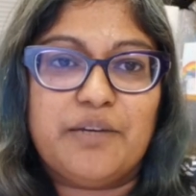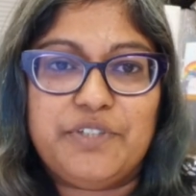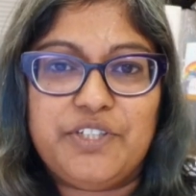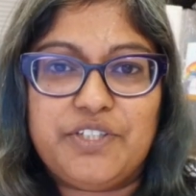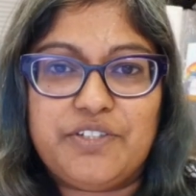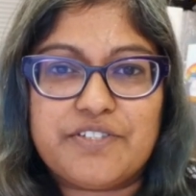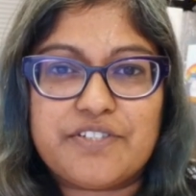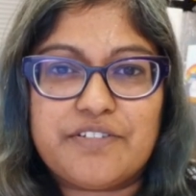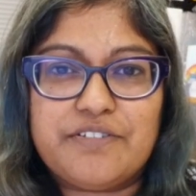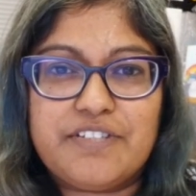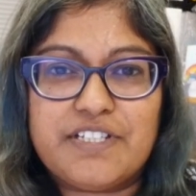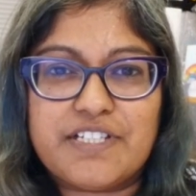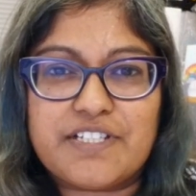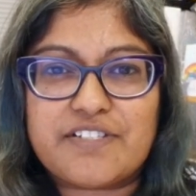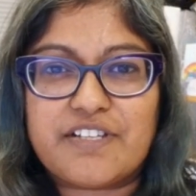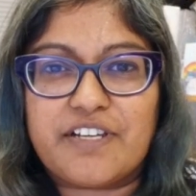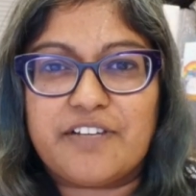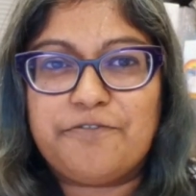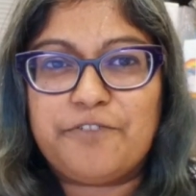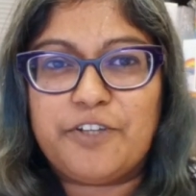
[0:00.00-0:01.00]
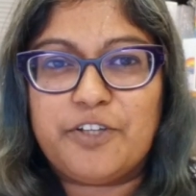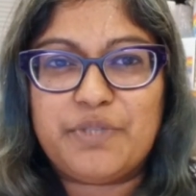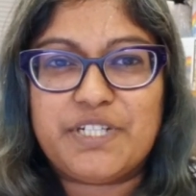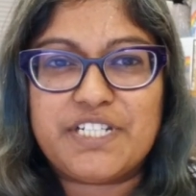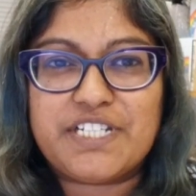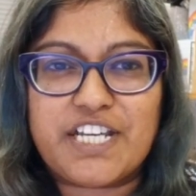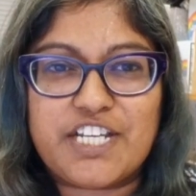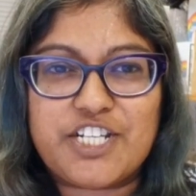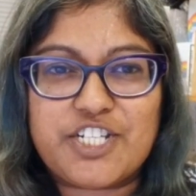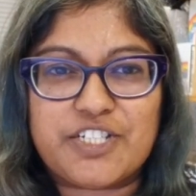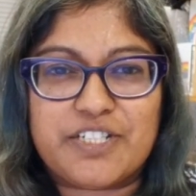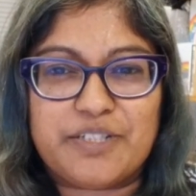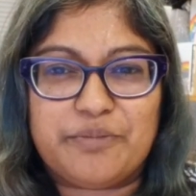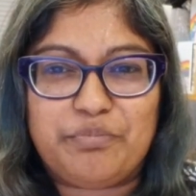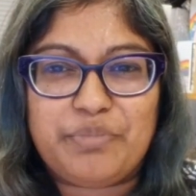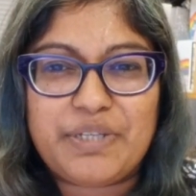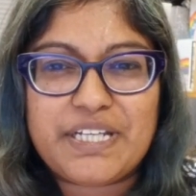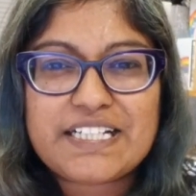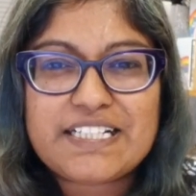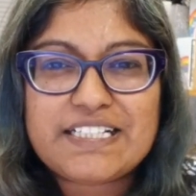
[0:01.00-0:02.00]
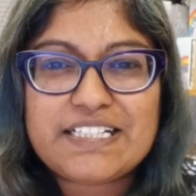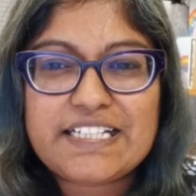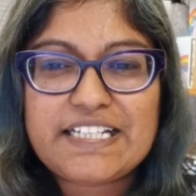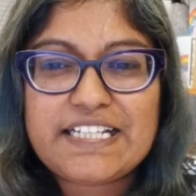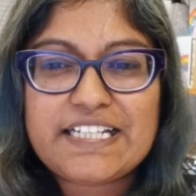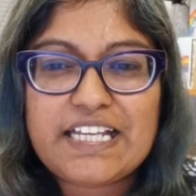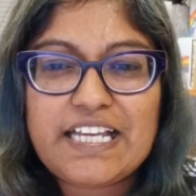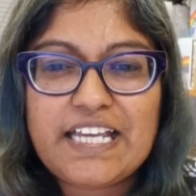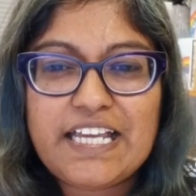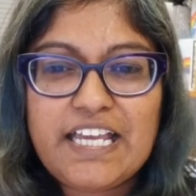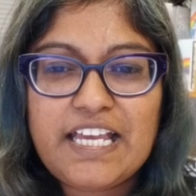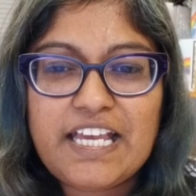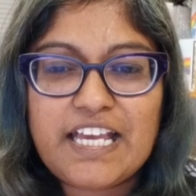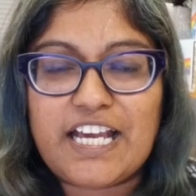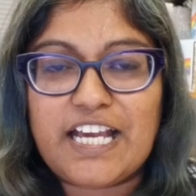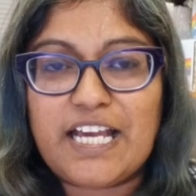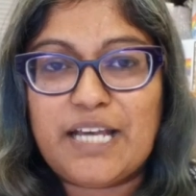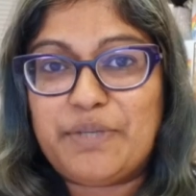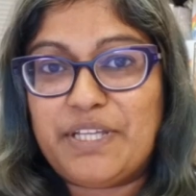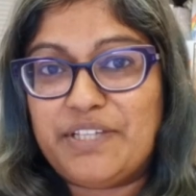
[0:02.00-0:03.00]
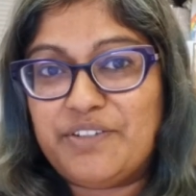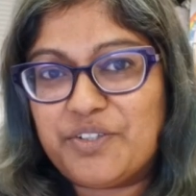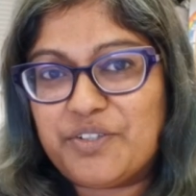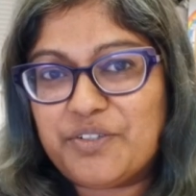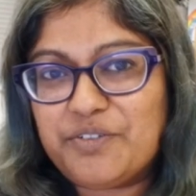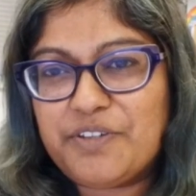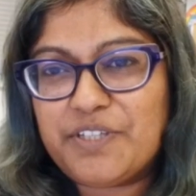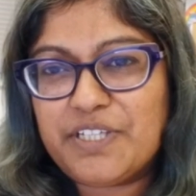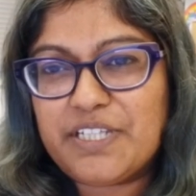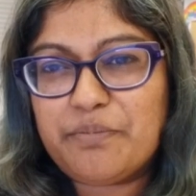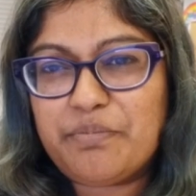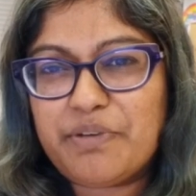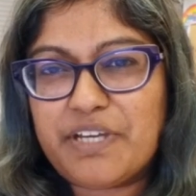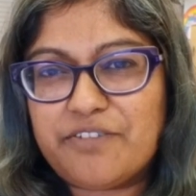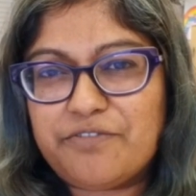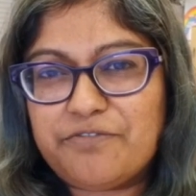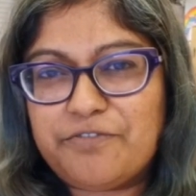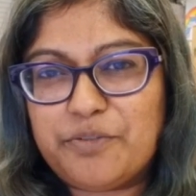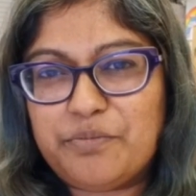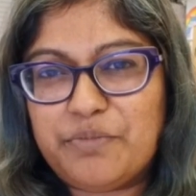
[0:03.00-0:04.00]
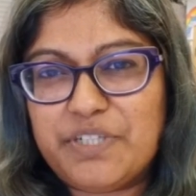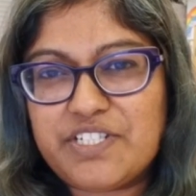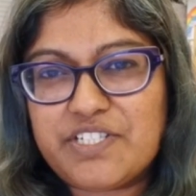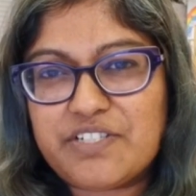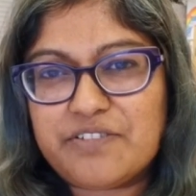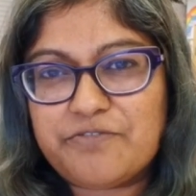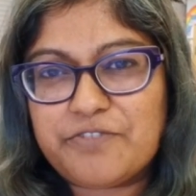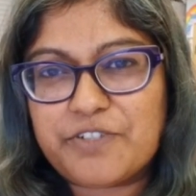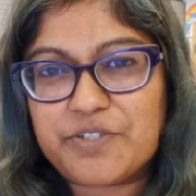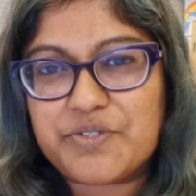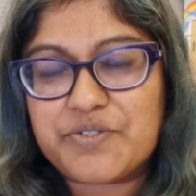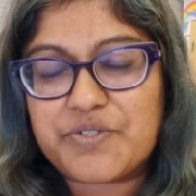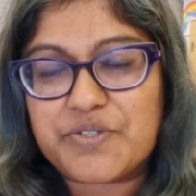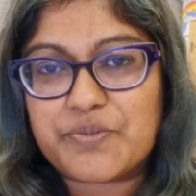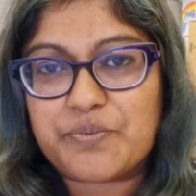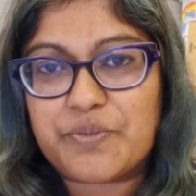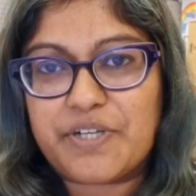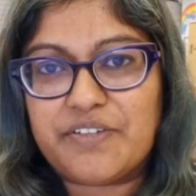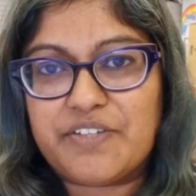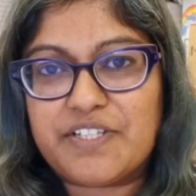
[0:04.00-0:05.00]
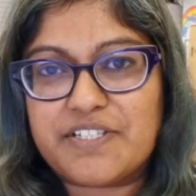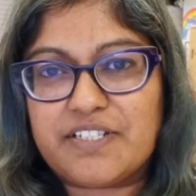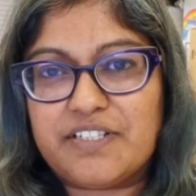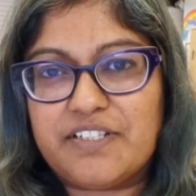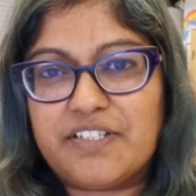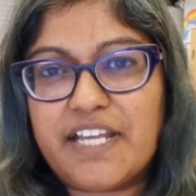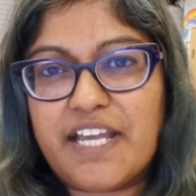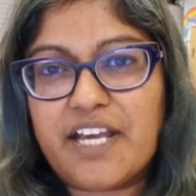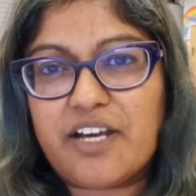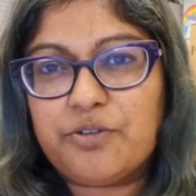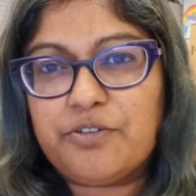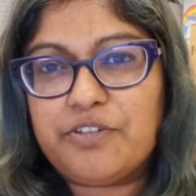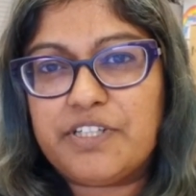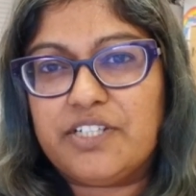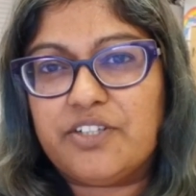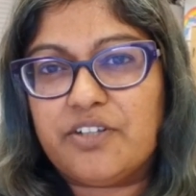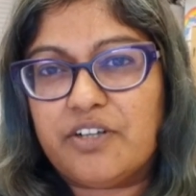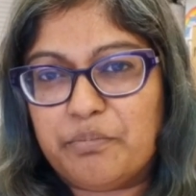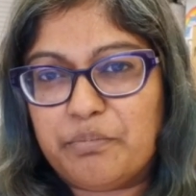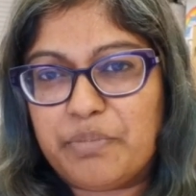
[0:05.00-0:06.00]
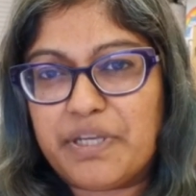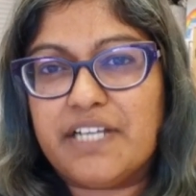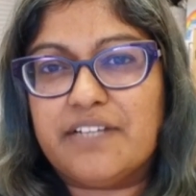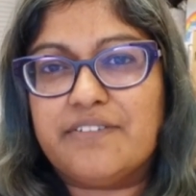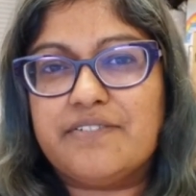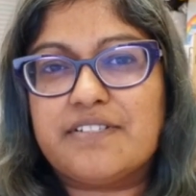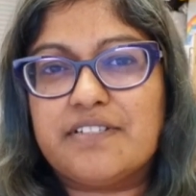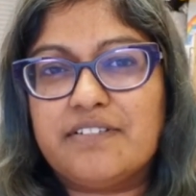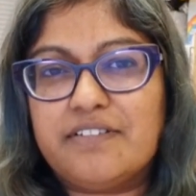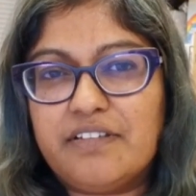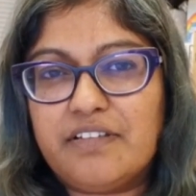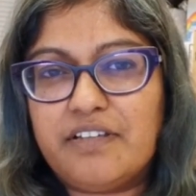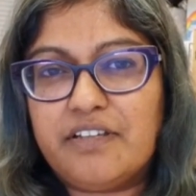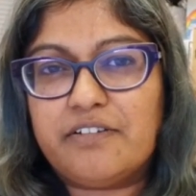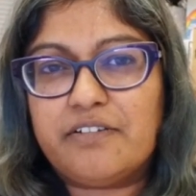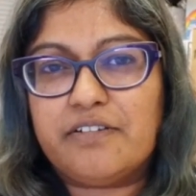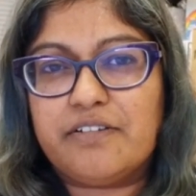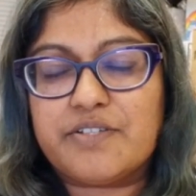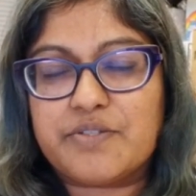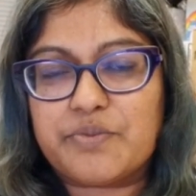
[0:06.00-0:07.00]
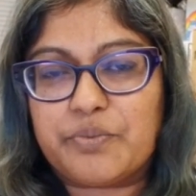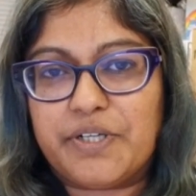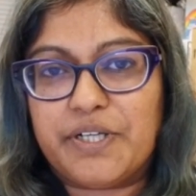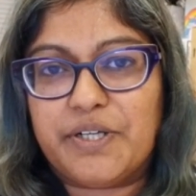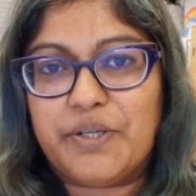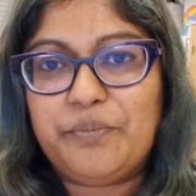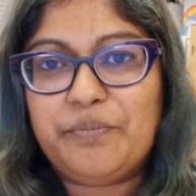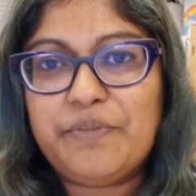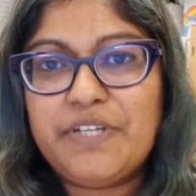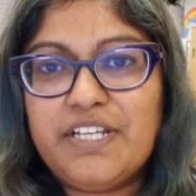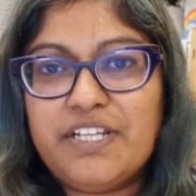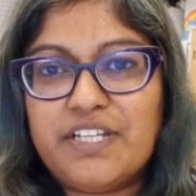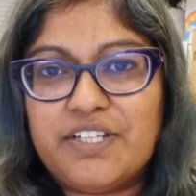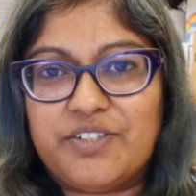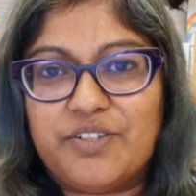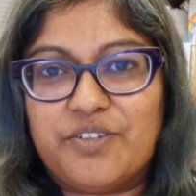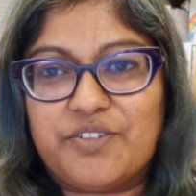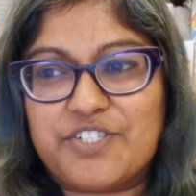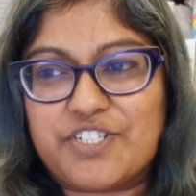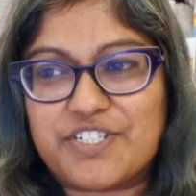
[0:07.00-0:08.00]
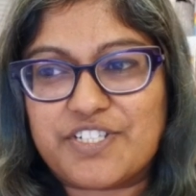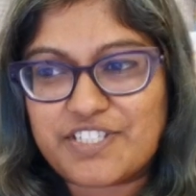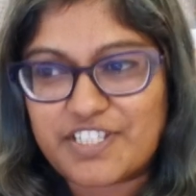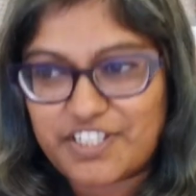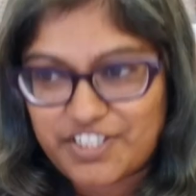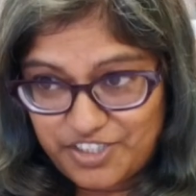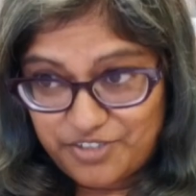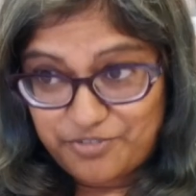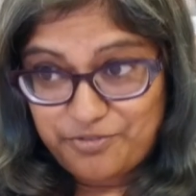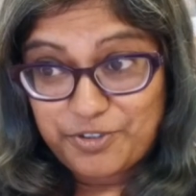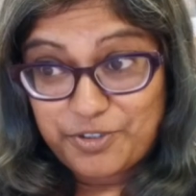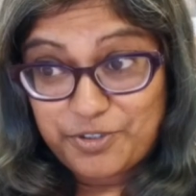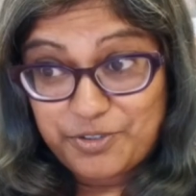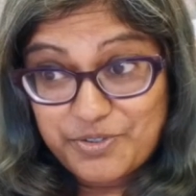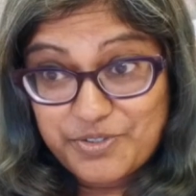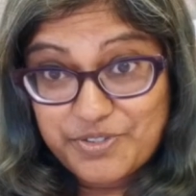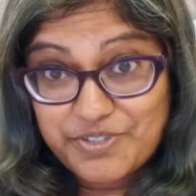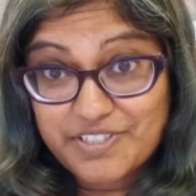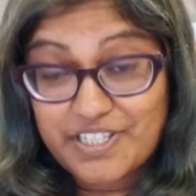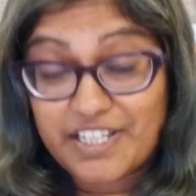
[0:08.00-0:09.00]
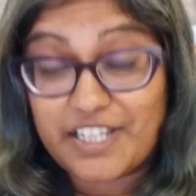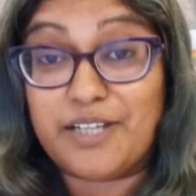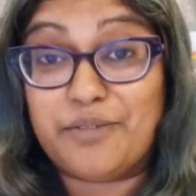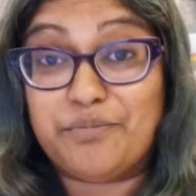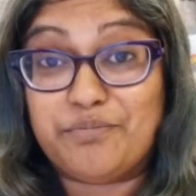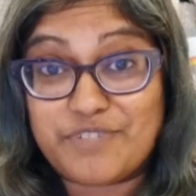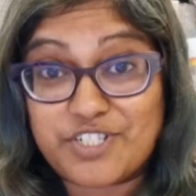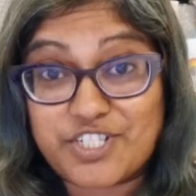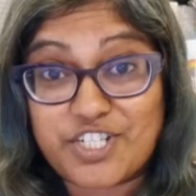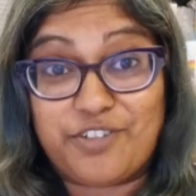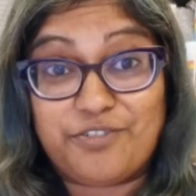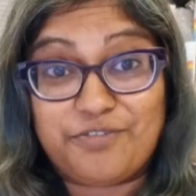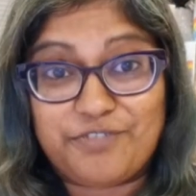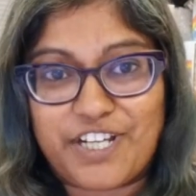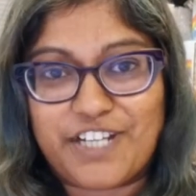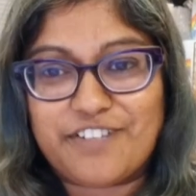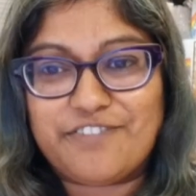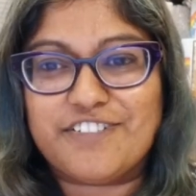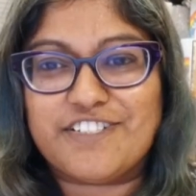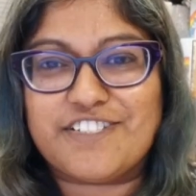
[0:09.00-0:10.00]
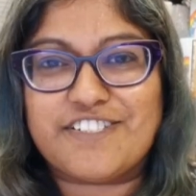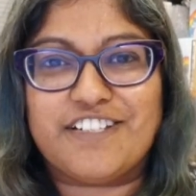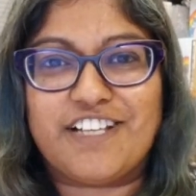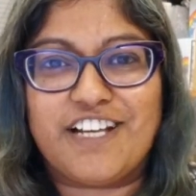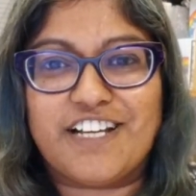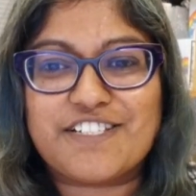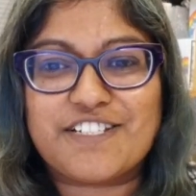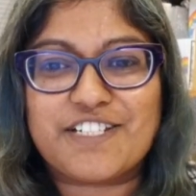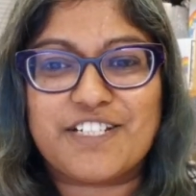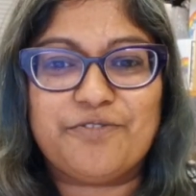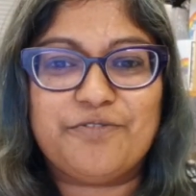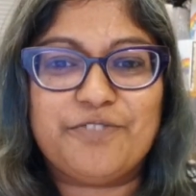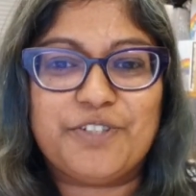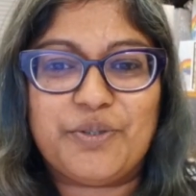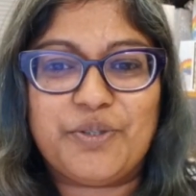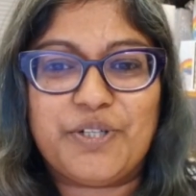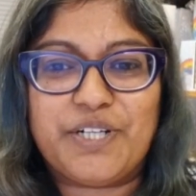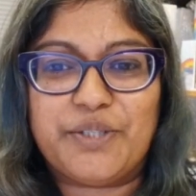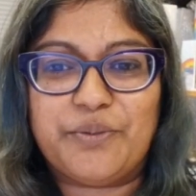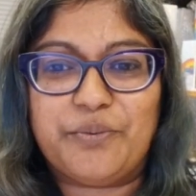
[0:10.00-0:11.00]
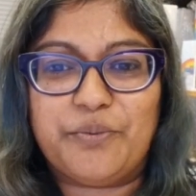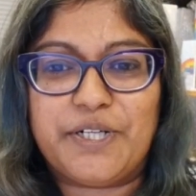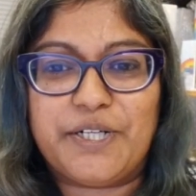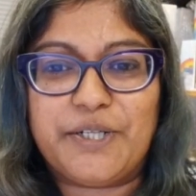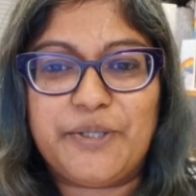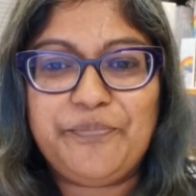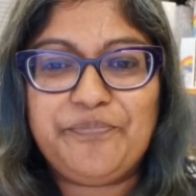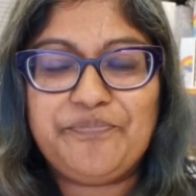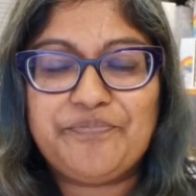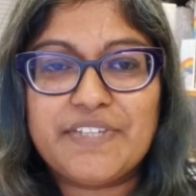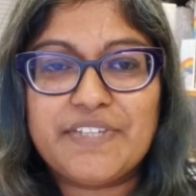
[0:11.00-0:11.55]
You can do things like fermentation and pickling. And the good thing about fermented foods as well, there's a lot of healthy compounds in there as well, not just that your food's shelf life is lasting for quite a while.